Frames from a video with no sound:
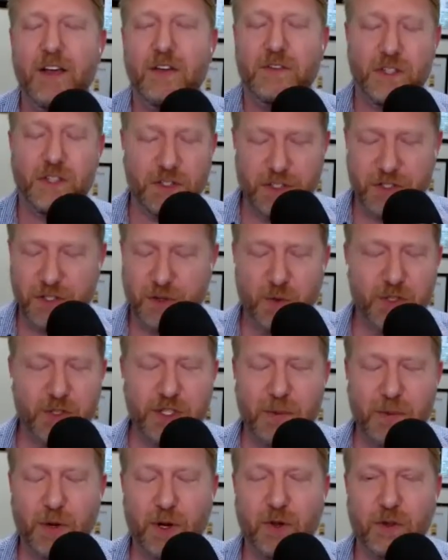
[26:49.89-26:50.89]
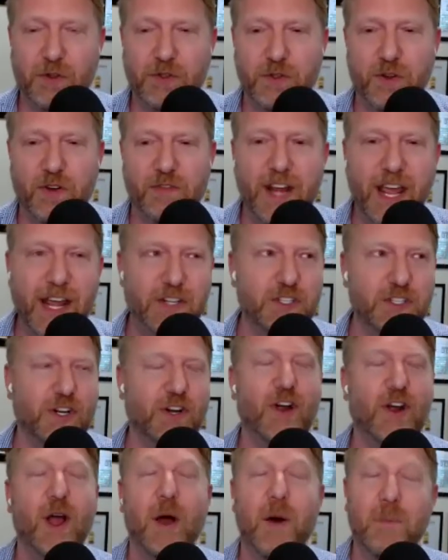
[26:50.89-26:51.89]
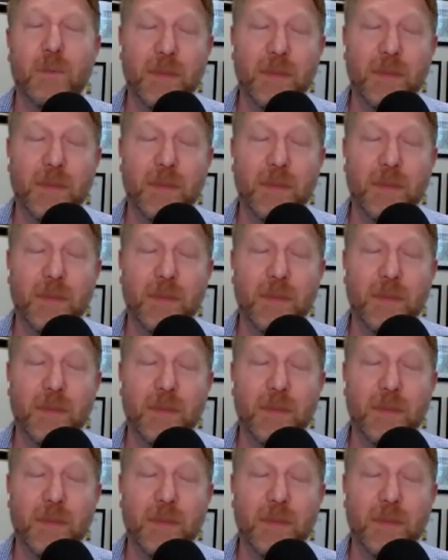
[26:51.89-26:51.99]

just as a reciprocal sort of nature